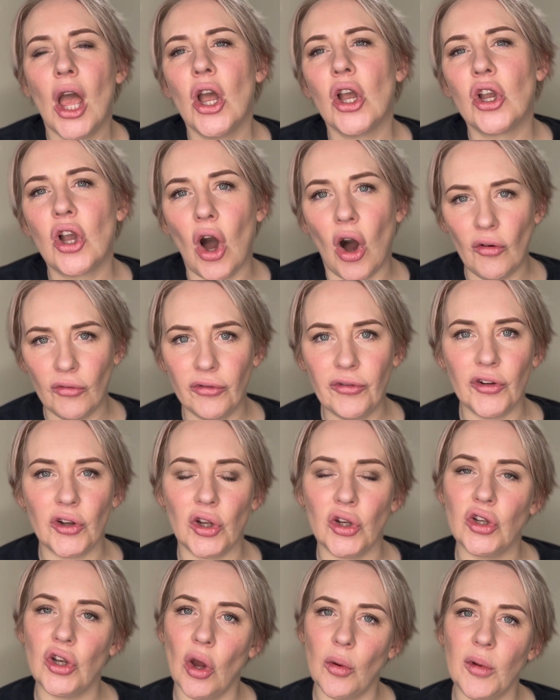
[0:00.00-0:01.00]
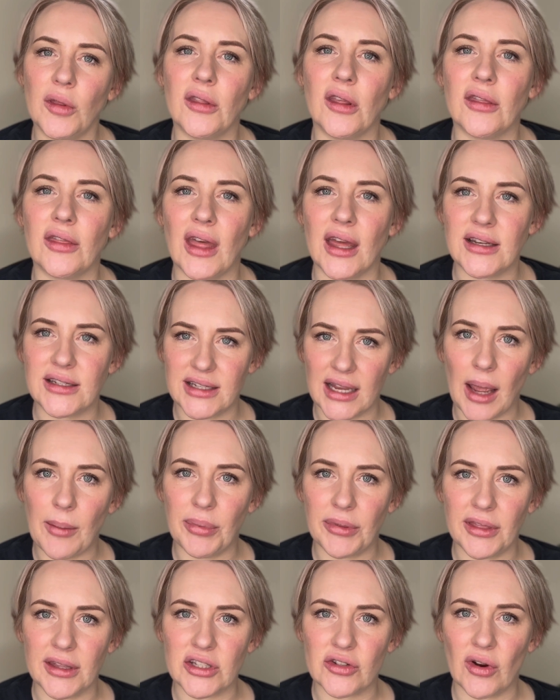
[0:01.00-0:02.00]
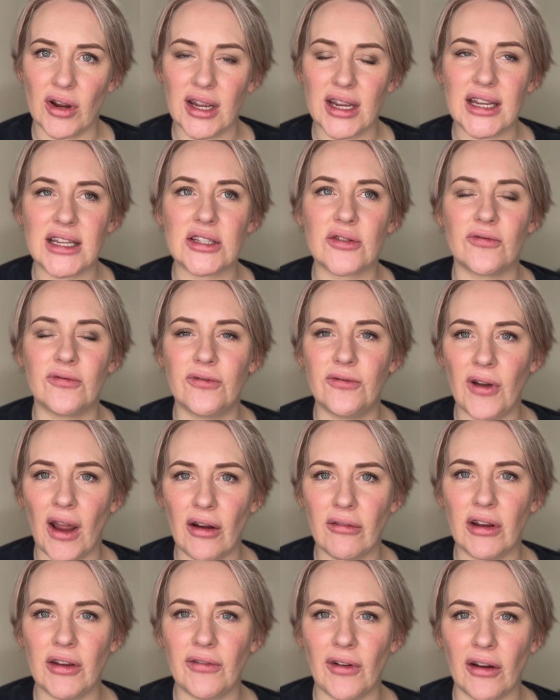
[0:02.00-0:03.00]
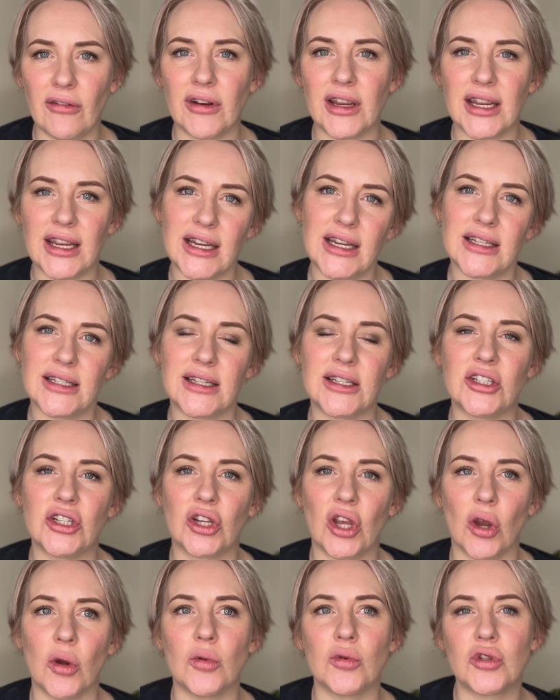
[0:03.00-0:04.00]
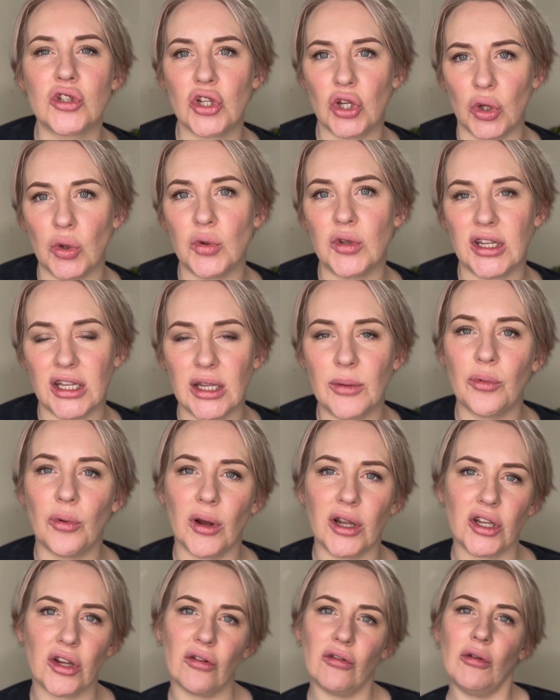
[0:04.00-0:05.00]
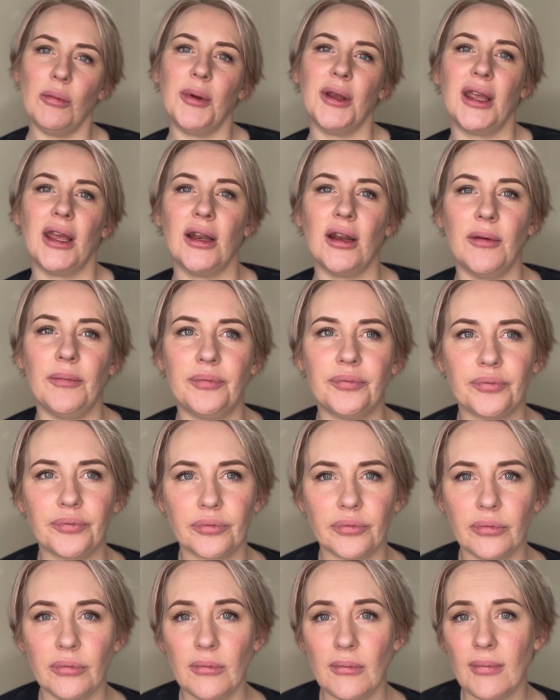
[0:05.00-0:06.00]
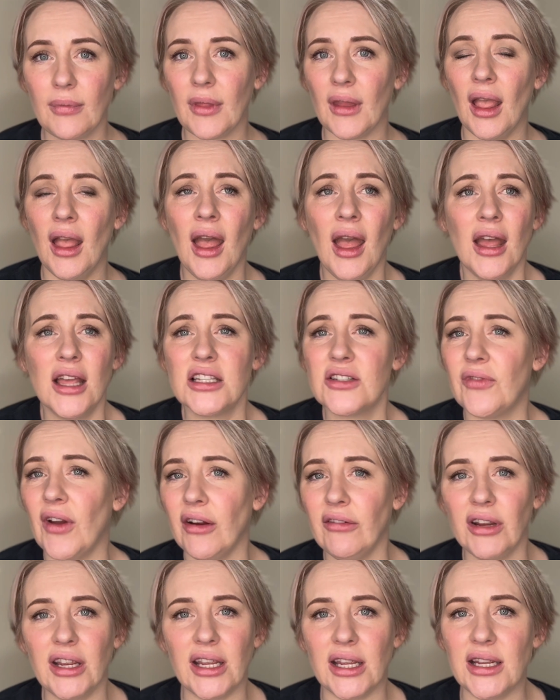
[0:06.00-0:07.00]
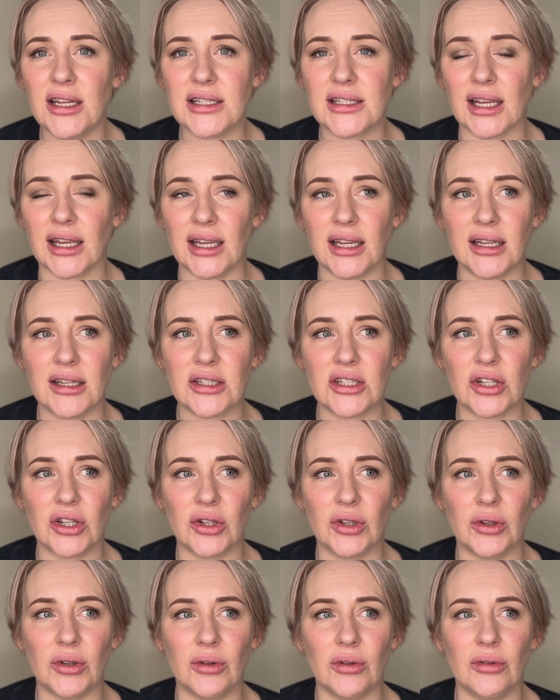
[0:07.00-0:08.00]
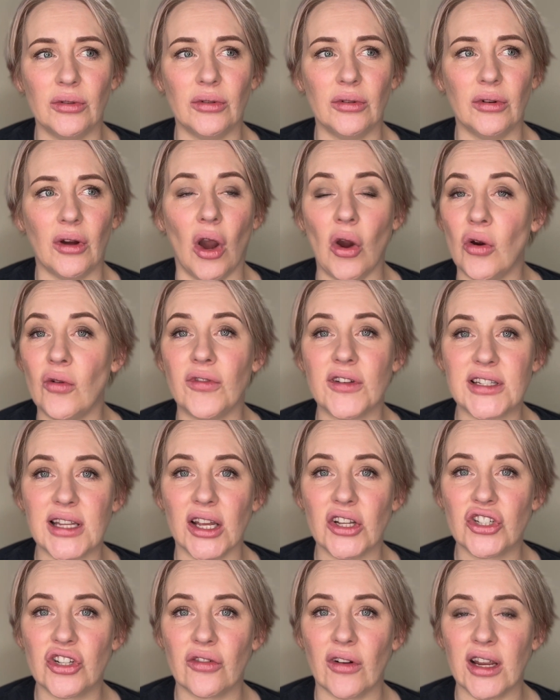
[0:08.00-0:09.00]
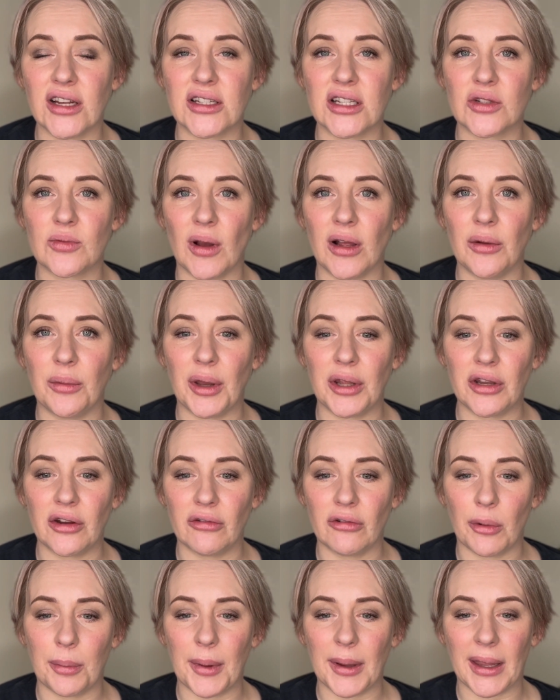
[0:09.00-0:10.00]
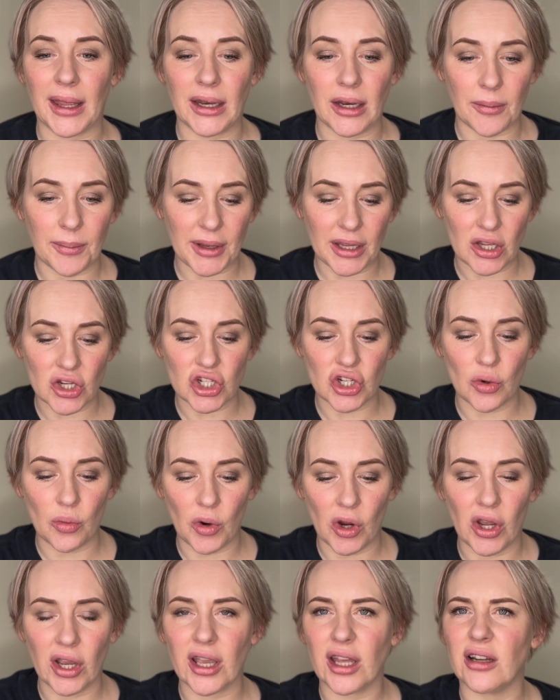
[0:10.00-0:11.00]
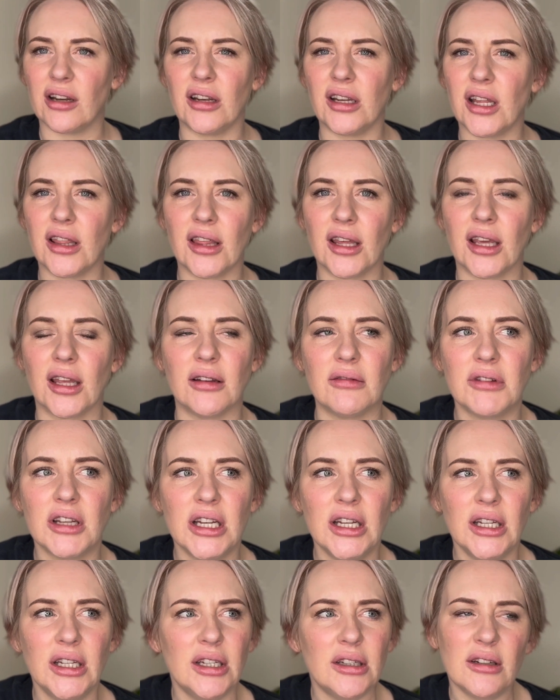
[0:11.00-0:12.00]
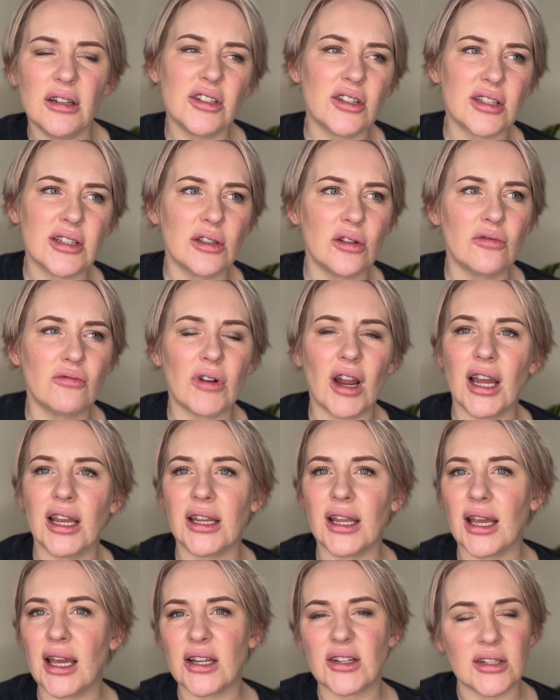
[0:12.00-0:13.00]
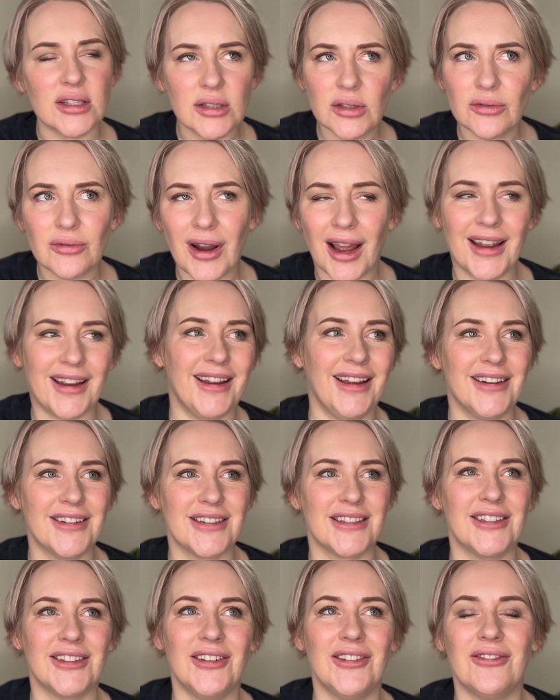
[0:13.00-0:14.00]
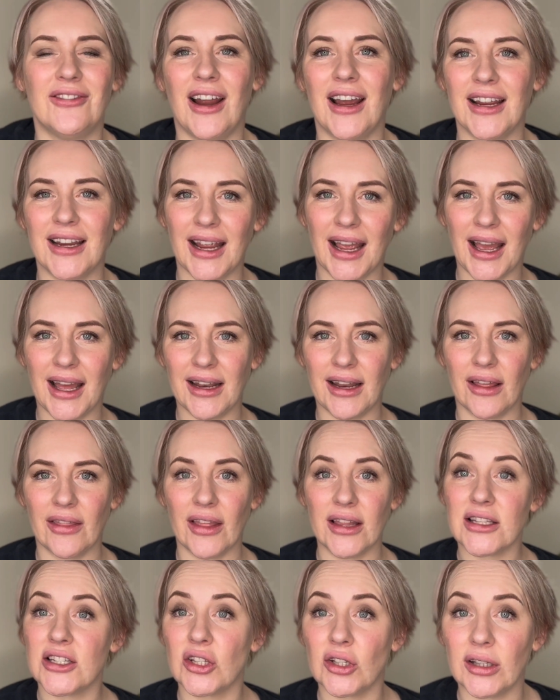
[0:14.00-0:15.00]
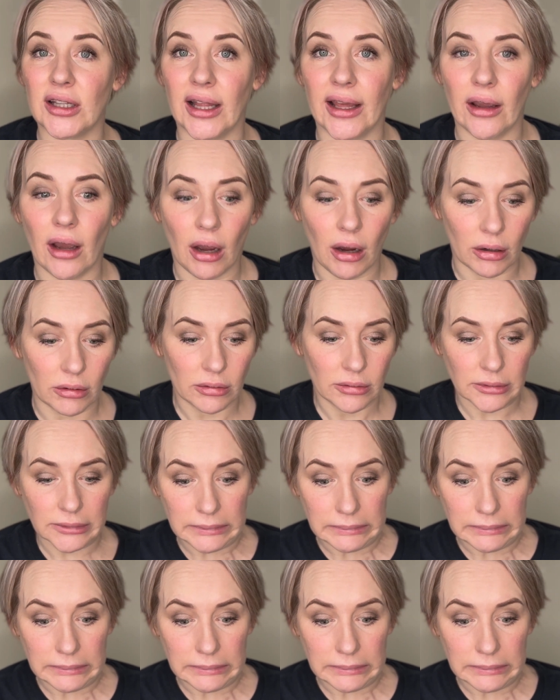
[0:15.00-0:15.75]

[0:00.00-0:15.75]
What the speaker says: confident knowing that their depth is right. It's very, very easy to go too deep when you're a beginner. It's very easy to oversaturate as well when you're a beginner, because you're working and you're thinking, oh, it doesn't look right yet, doesn't look right yet, doesn't look right yet, and then suddenly, oh,